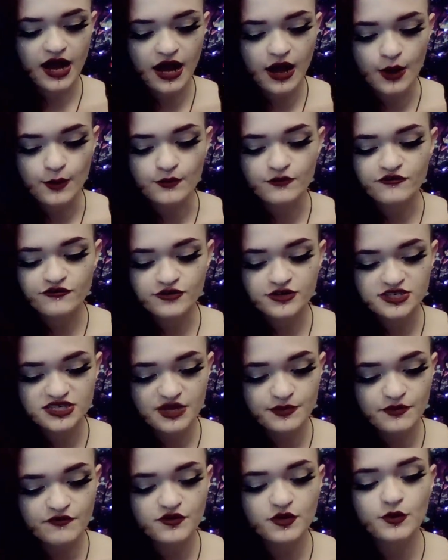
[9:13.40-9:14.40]
Um, for
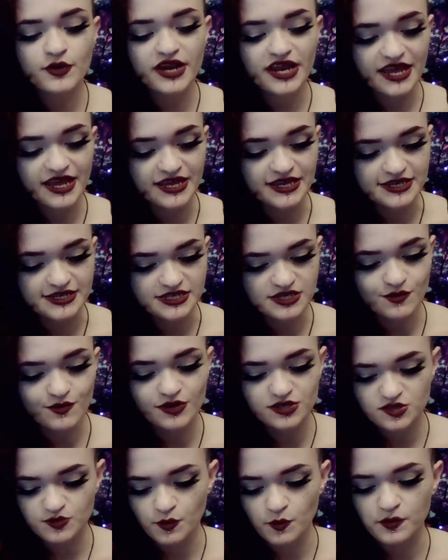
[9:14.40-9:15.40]
some of you, it is
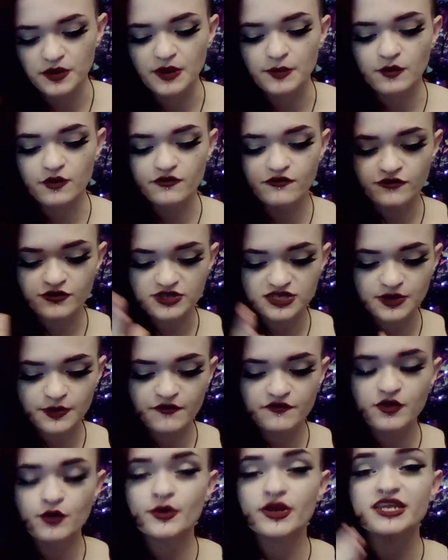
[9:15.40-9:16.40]
multiple people. For
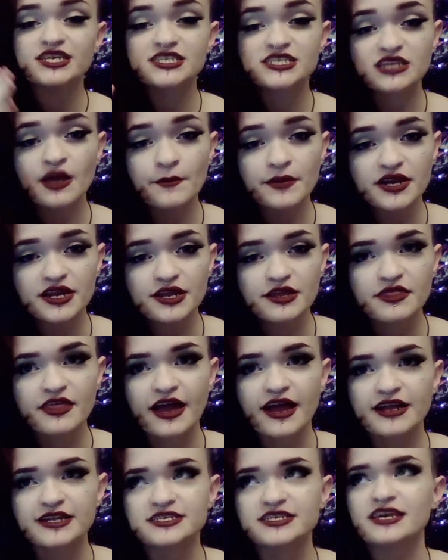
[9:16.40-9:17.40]
some of you, it is somebody
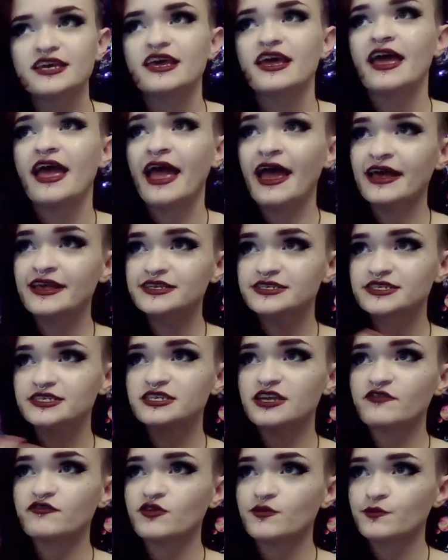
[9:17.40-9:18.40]
that has
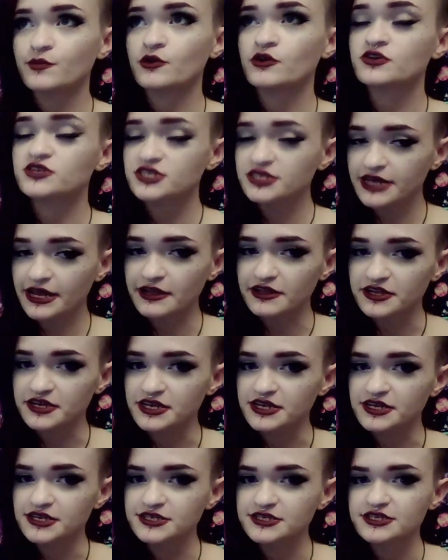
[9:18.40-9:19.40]
different
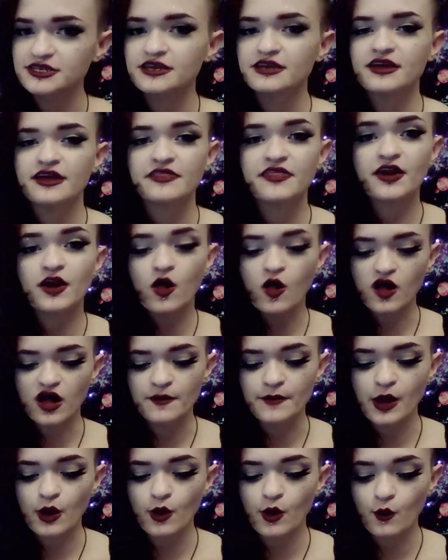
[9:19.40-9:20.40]
personalities that all
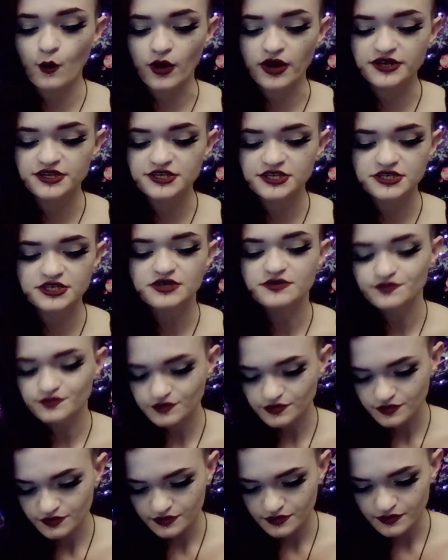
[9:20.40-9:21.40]
come out at once.
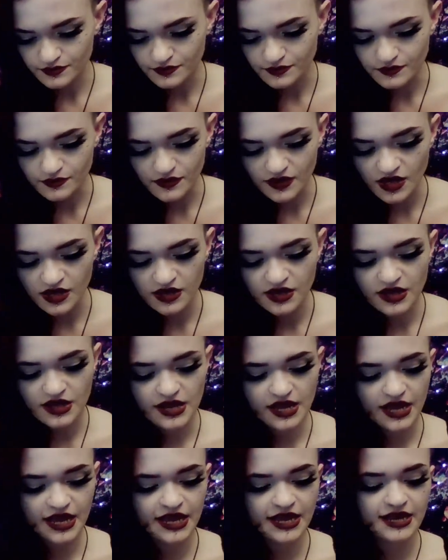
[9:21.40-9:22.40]

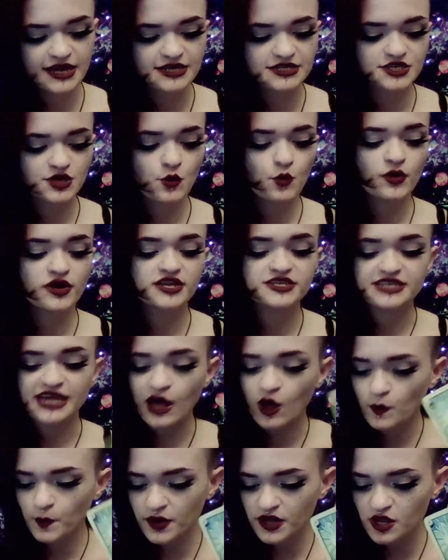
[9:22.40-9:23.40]
And what
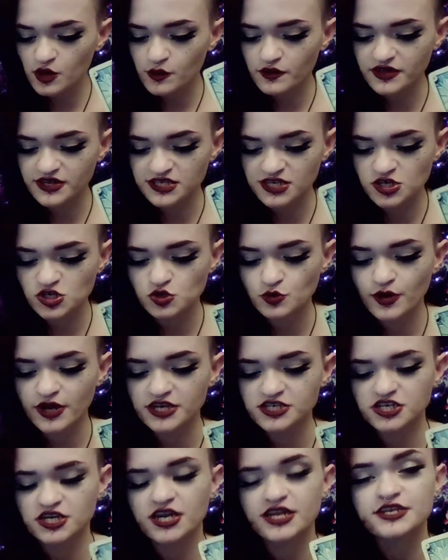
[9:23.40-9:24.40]
is helping you in the
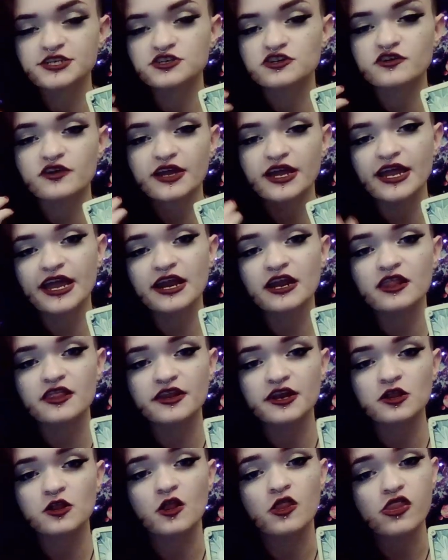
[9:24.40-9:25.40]
situation is your
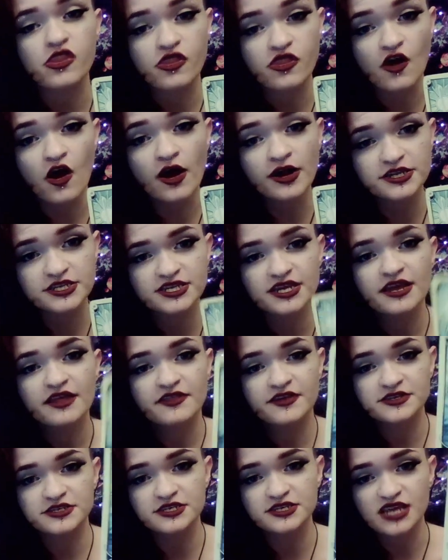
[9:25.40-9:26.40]
analytical thought.
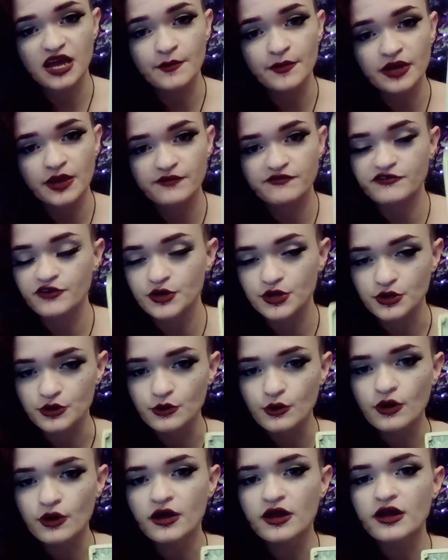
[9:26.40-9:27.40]
This is coming up for
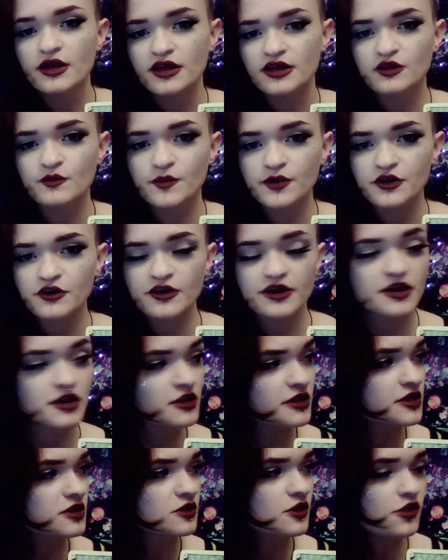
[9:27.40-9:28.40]
you. It'd be your
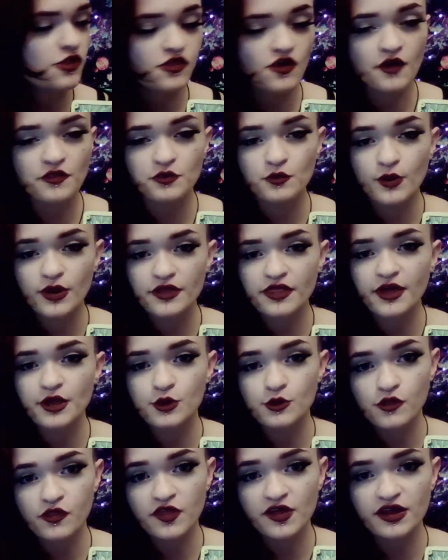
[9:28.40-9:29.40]
analytical thought, the way
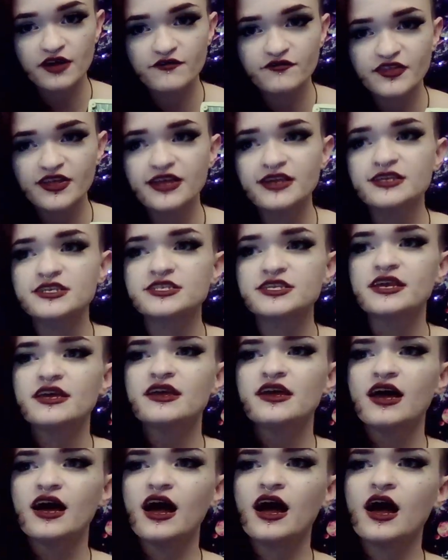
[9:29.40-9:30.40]
that you think of things,
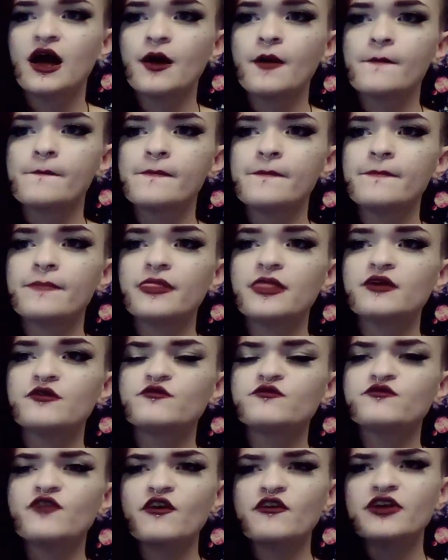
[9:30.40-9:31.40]
um,
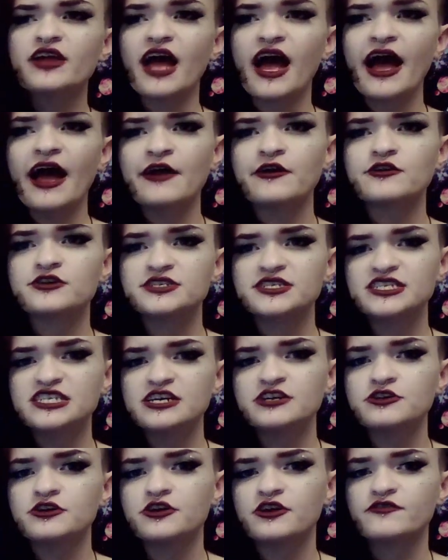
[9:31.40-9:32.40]
very higher
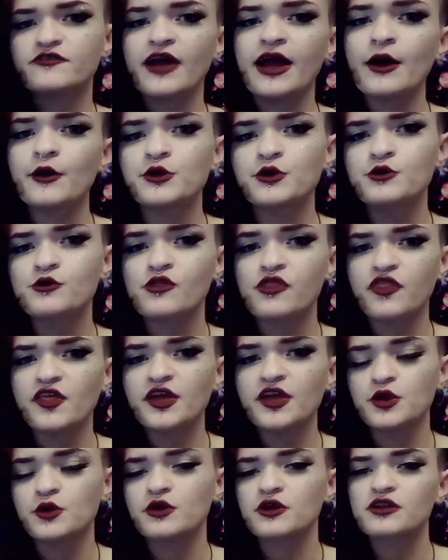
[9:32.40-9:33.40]
standard of how you
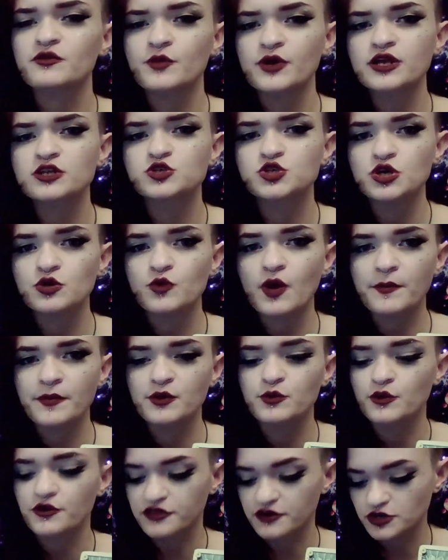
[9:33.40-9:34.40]
think. You could wield your
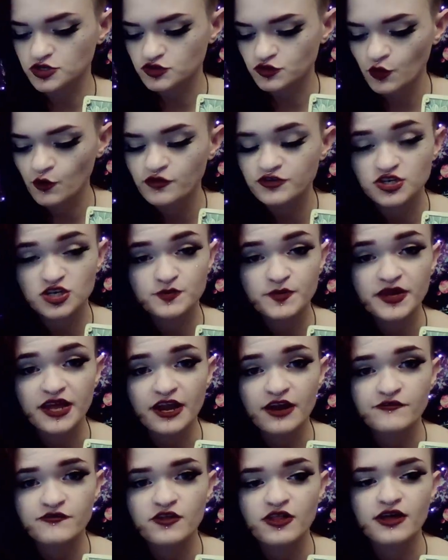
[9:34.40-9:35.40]
weapon with your truth. Just be
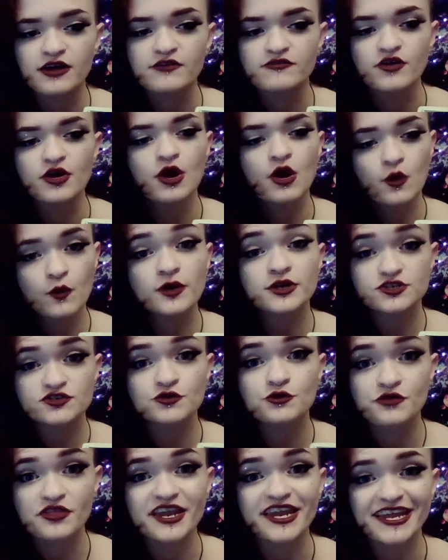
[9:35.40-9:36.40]
careful of what
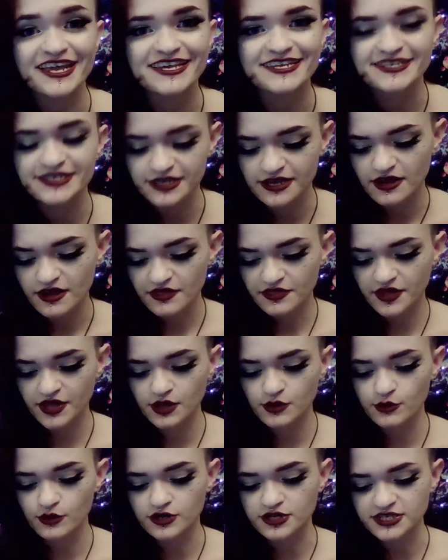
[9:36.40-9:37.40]
truth it is
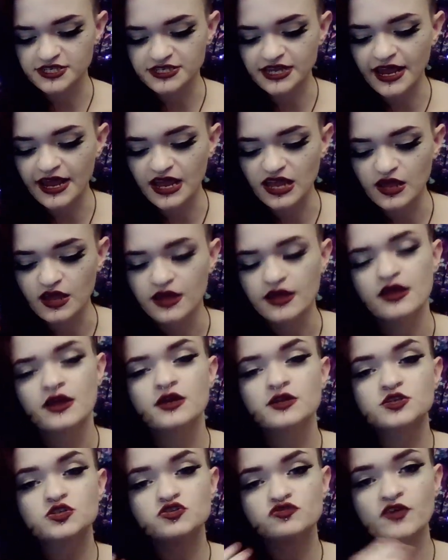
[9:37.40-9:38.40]
that you are saying.
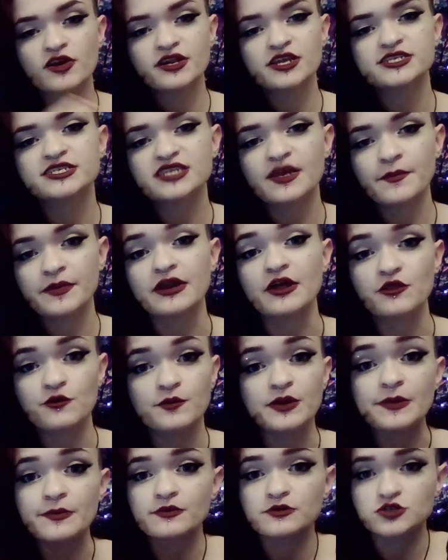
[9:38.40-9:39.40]
Try to step in
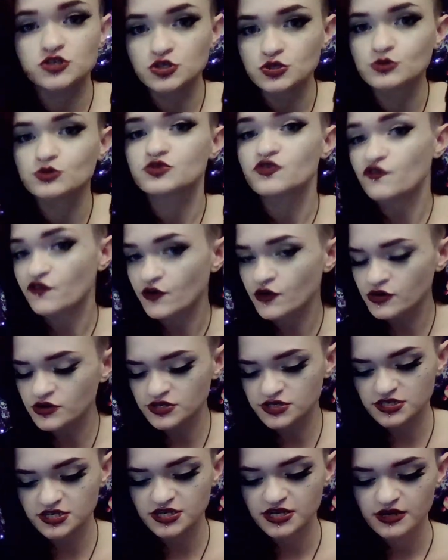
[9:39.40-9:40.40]
other people's shoes
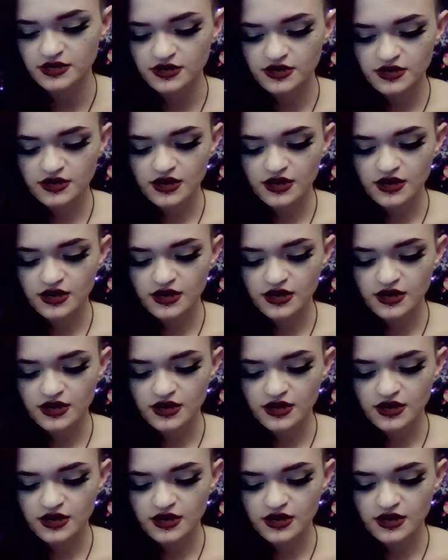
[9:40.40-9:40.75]
first.